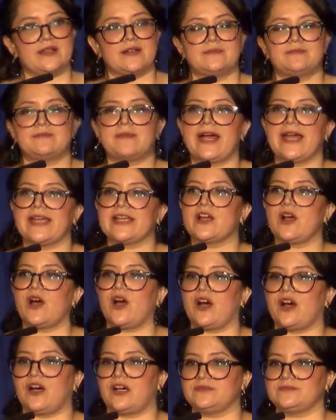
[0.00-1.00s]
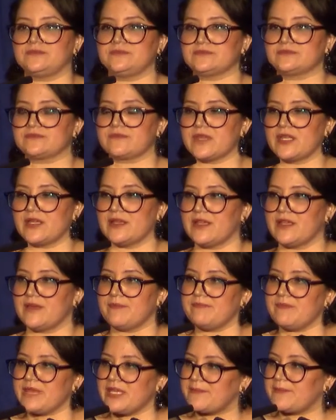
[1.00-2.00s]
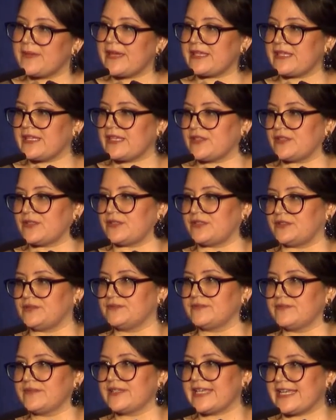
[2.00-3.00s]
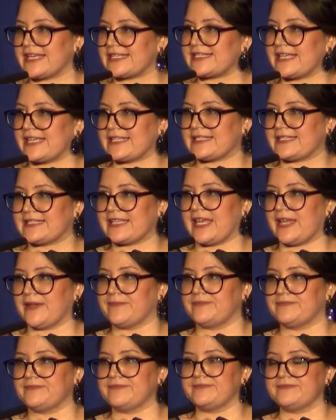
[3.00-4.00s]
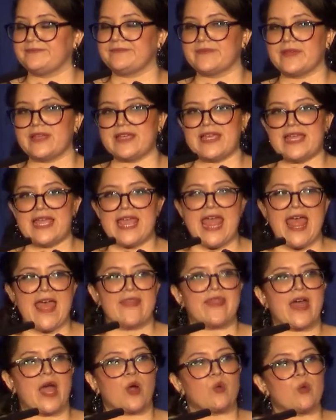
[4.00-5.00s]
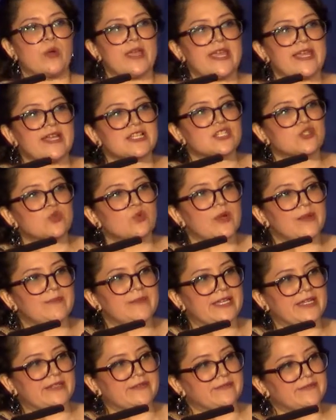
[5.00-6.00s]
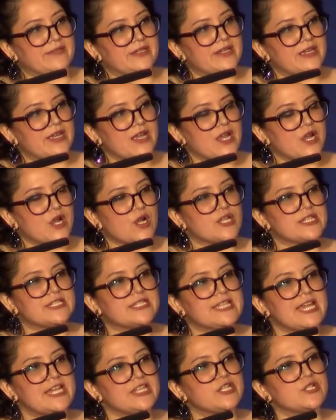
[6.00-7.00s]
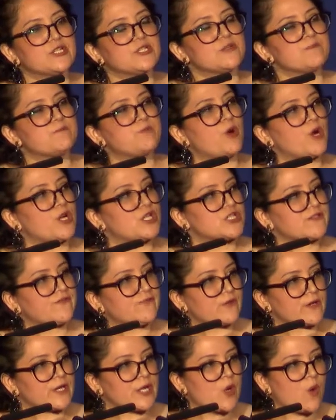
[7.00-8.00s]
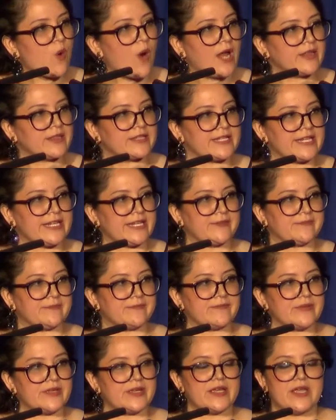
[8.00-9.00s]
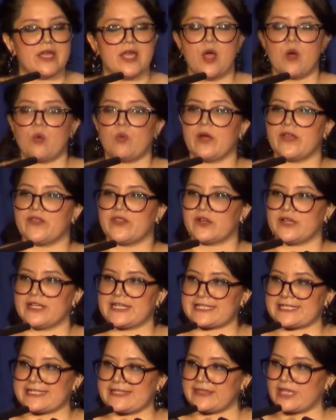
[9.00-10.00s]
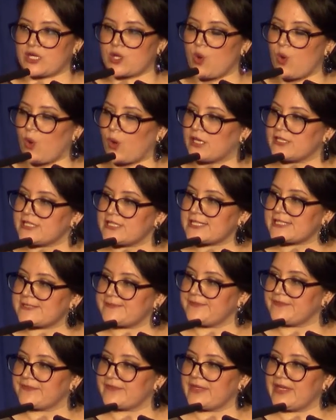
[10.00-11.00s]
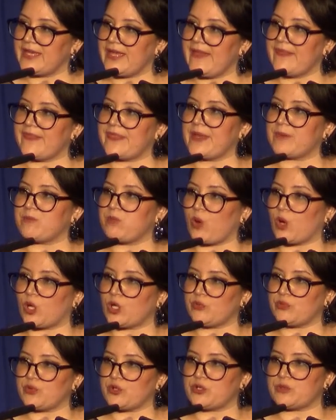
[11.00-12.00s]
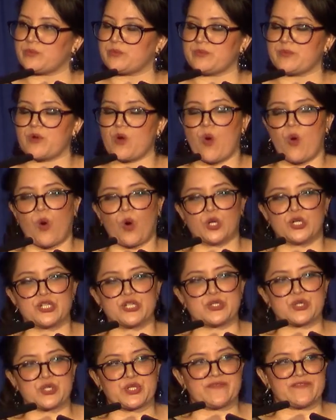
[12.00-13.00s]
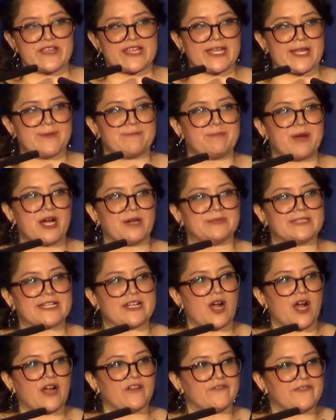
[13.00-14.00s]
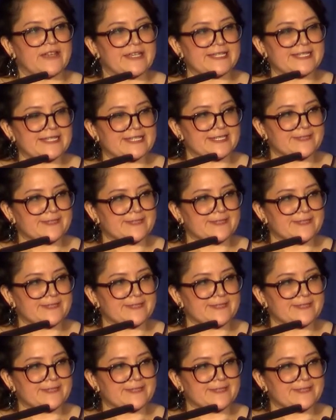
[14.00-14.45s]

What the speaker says: My call, mi pedido, es este: that we as women continue to push for equality, whether it's in the courts, the boardroom, or serving in public office.